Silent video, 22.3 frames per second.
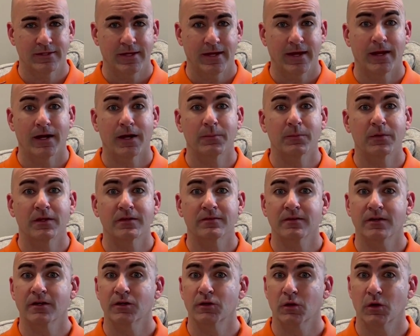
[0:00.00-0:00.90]
and I'm going to
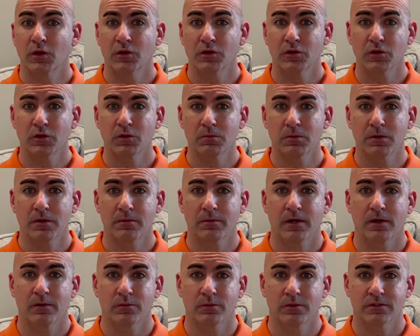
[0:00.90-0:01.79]
tell you a little bit
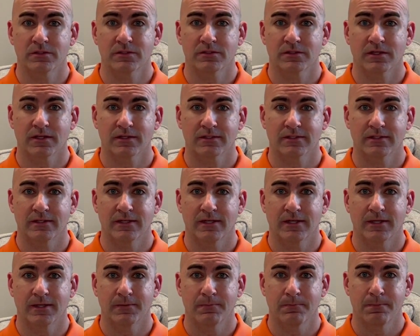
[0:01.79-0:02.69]
about Woodstock
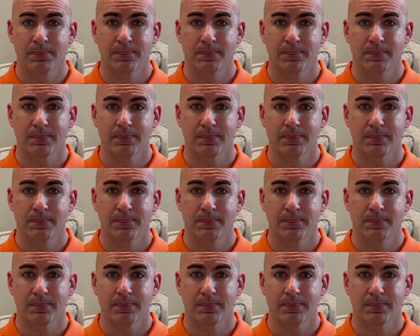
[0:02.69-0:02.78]
today.